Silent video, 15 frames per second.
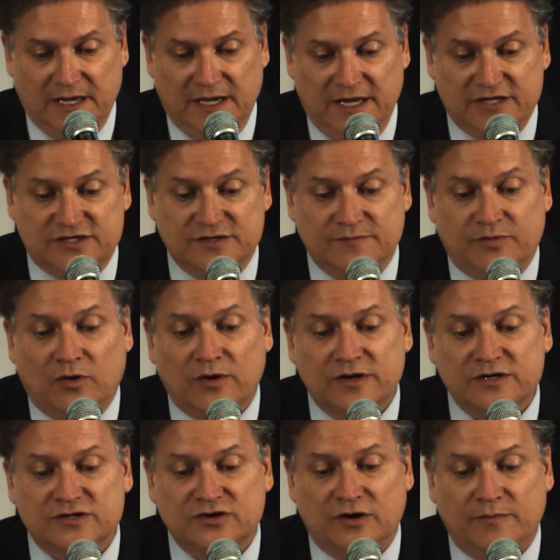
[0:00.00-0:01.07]
It's
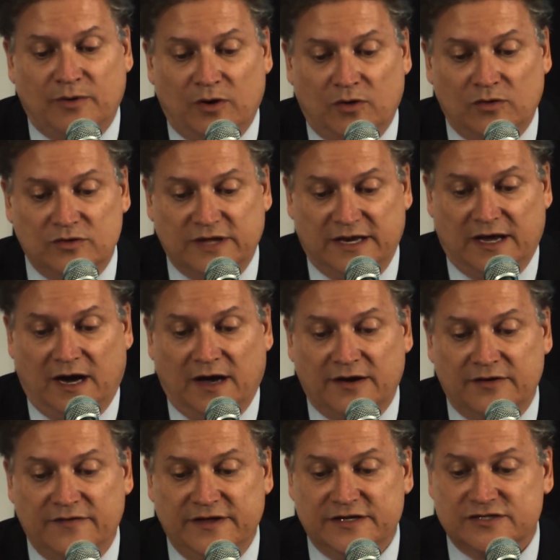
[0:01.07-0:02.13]
important to uphold and
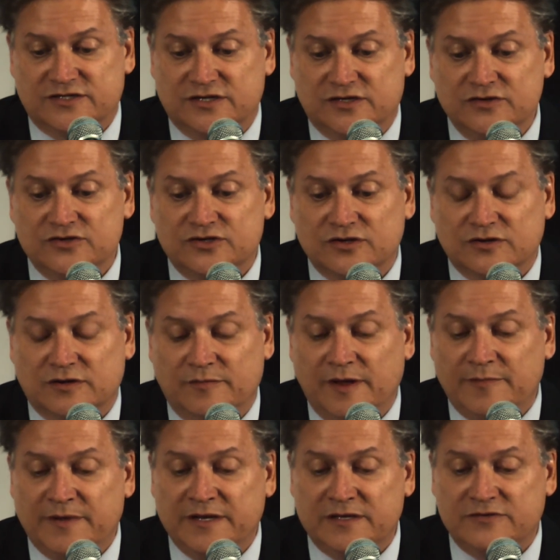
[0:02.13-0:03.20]
honor the institutional
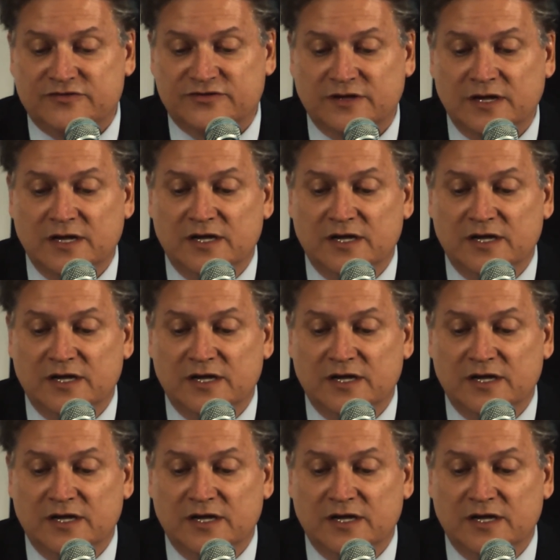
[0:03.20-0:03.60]
commitments